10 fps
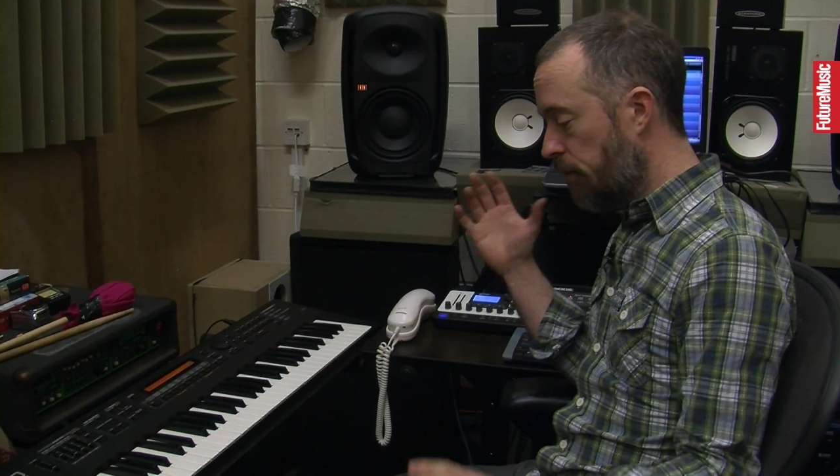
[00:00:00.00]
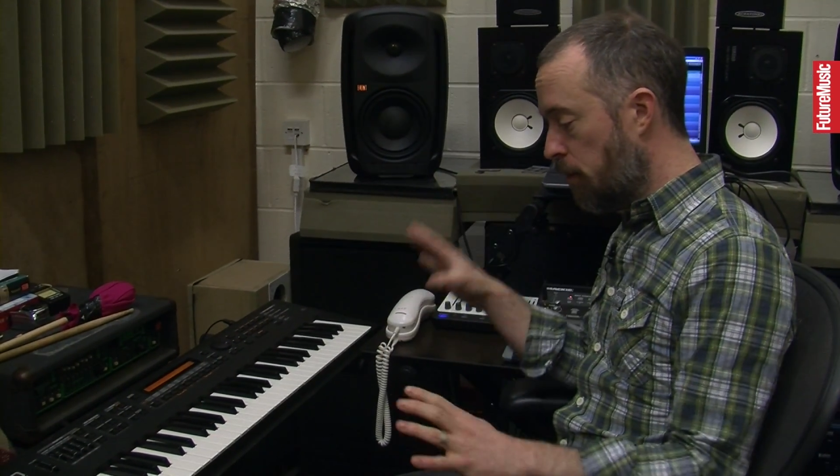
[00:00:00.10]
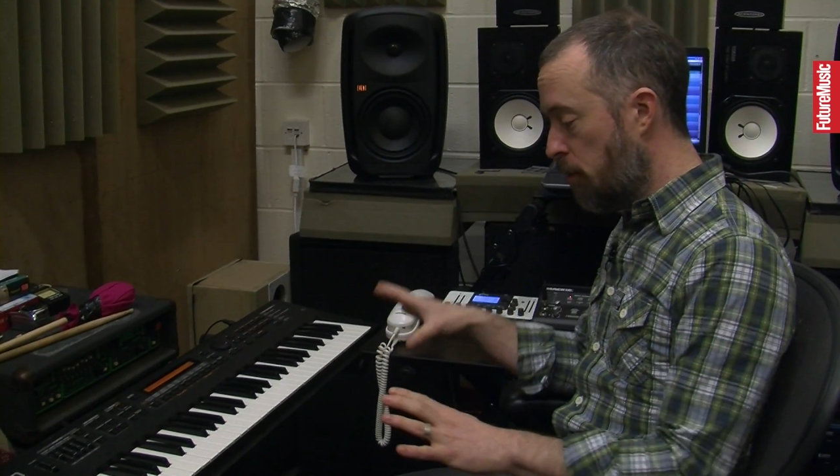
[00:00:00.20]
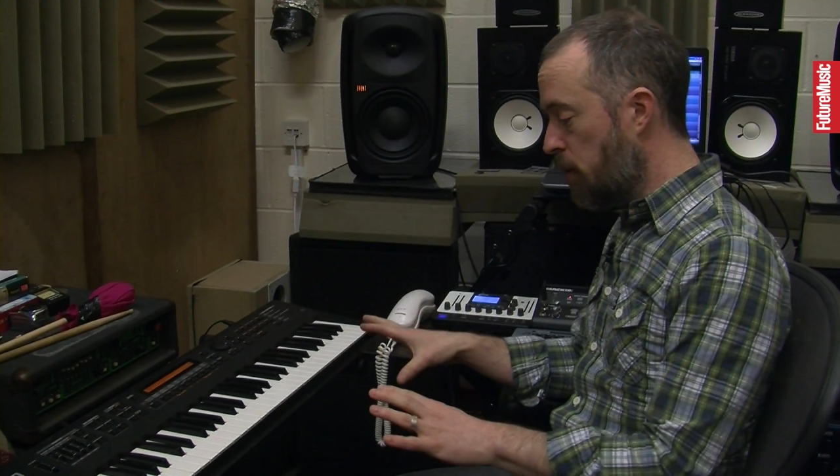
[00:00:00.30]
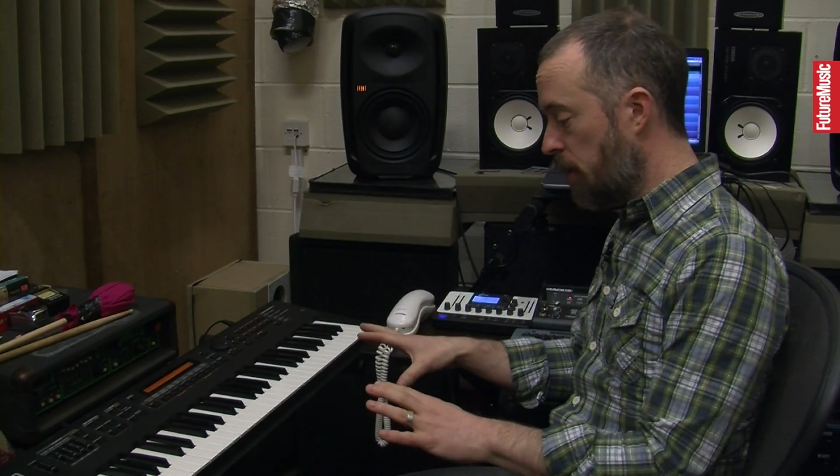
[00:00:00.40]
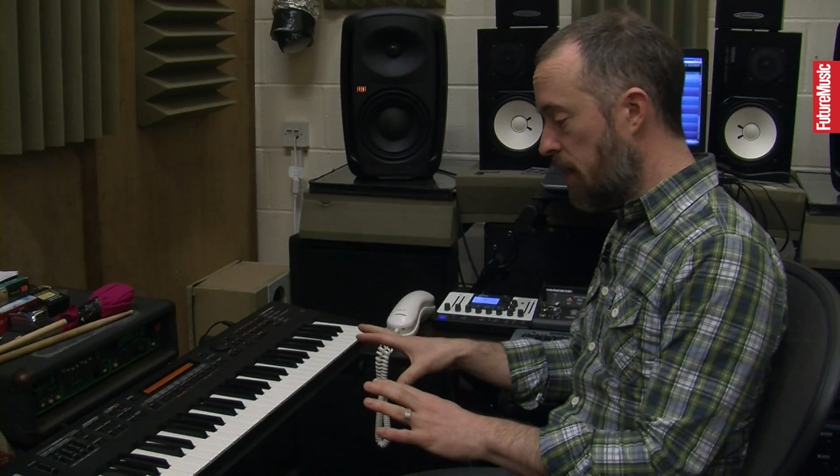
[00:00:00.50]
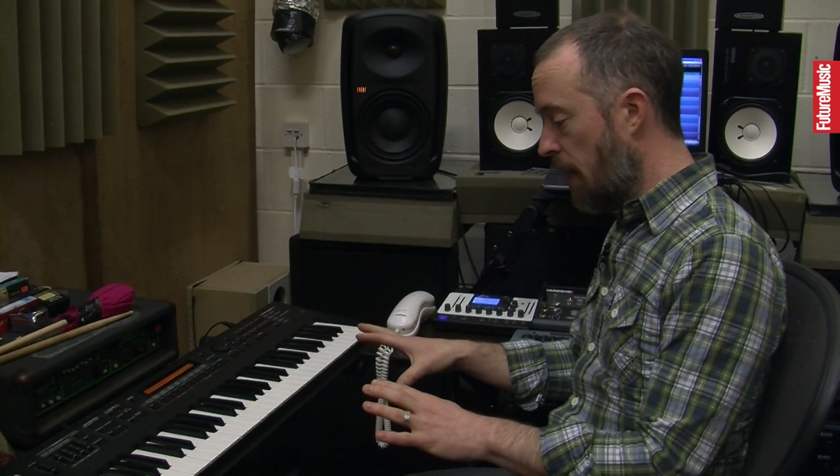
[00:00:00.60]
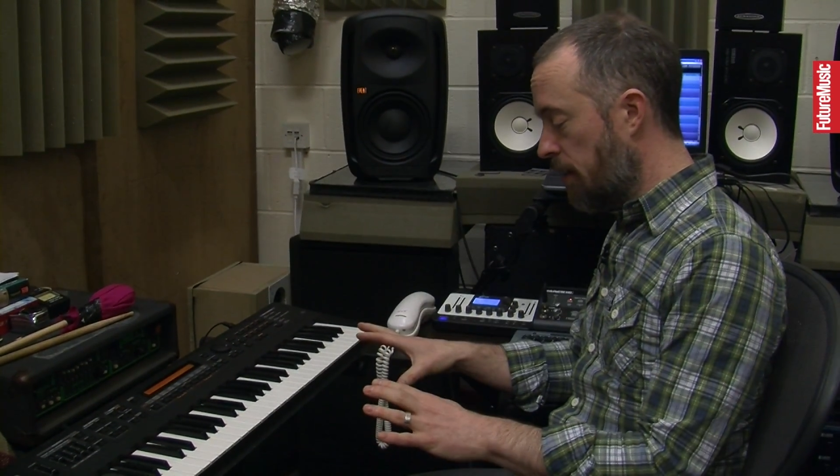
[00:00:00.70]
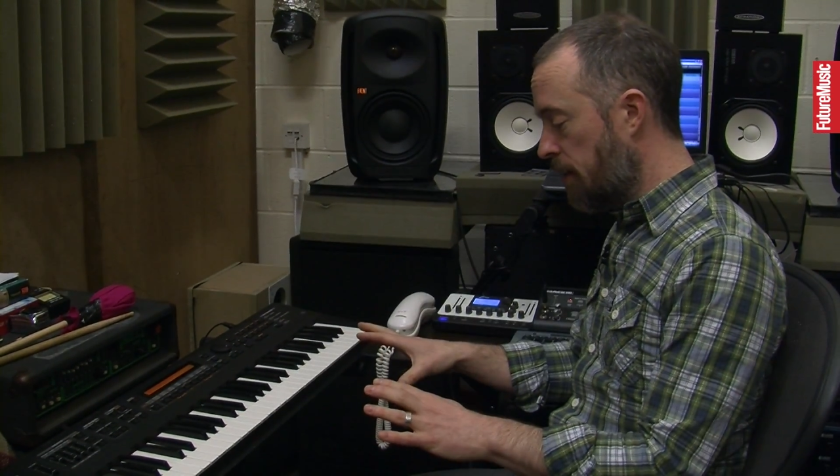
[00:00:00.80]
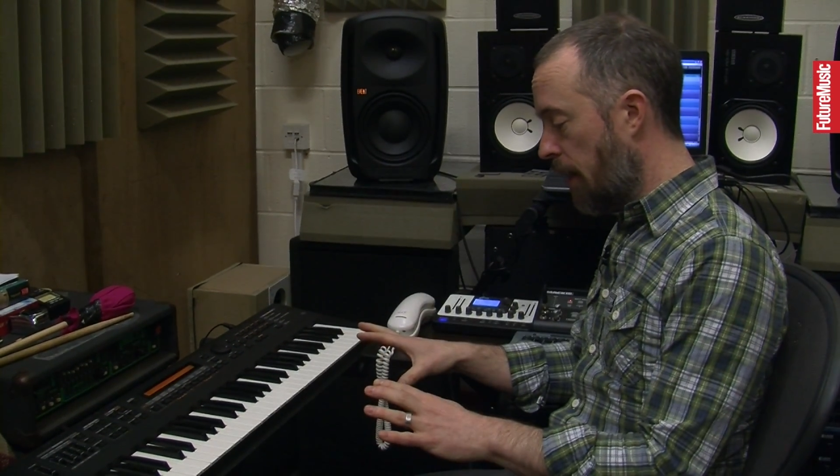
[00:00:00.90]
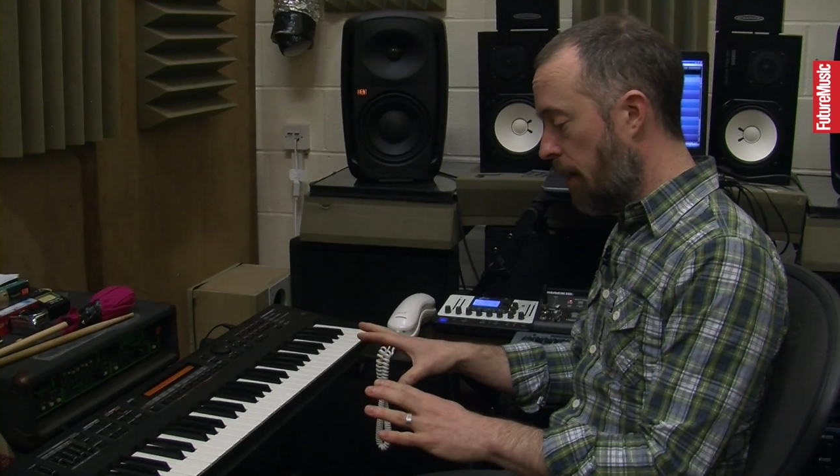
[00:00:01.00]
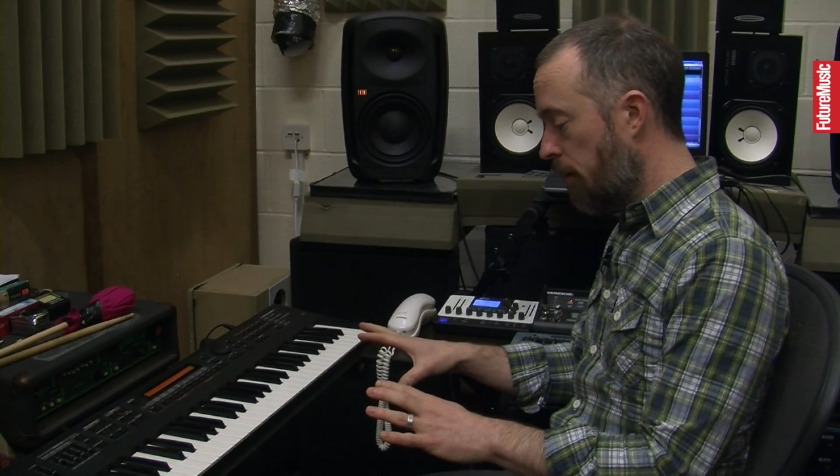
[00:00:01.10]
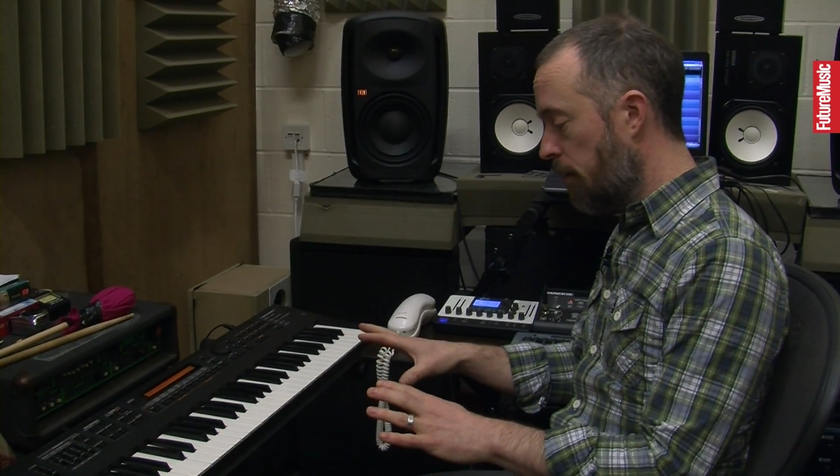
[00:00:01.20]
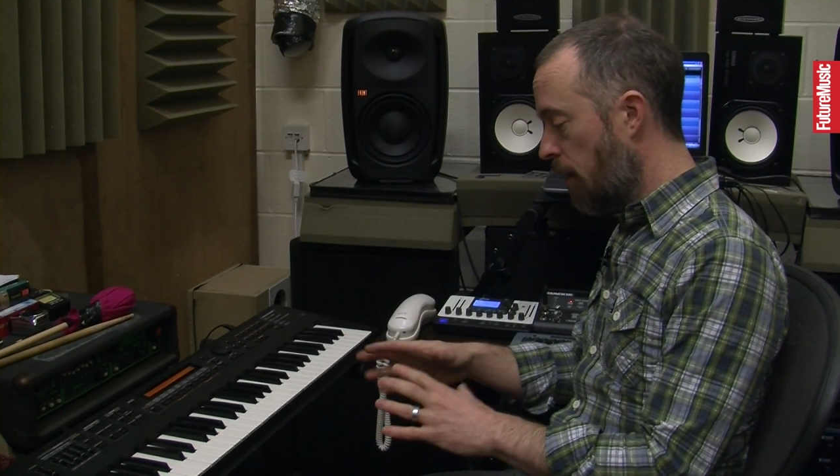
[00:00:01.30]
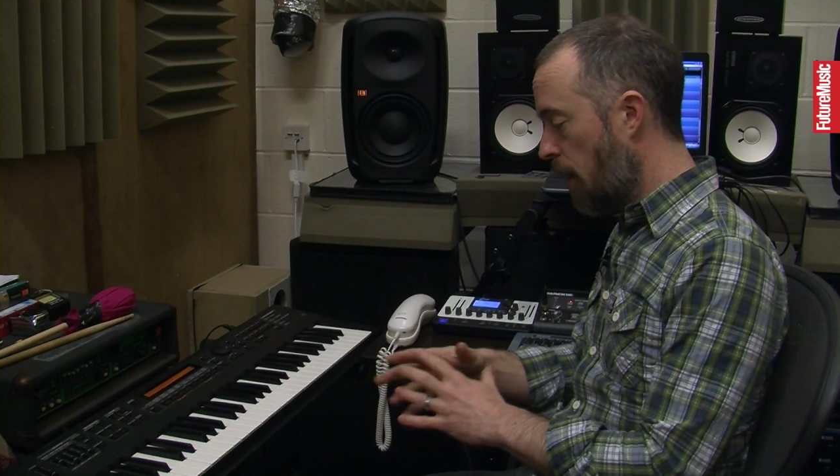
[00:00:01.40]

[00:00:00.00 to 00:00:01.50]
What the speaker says: music stand sound,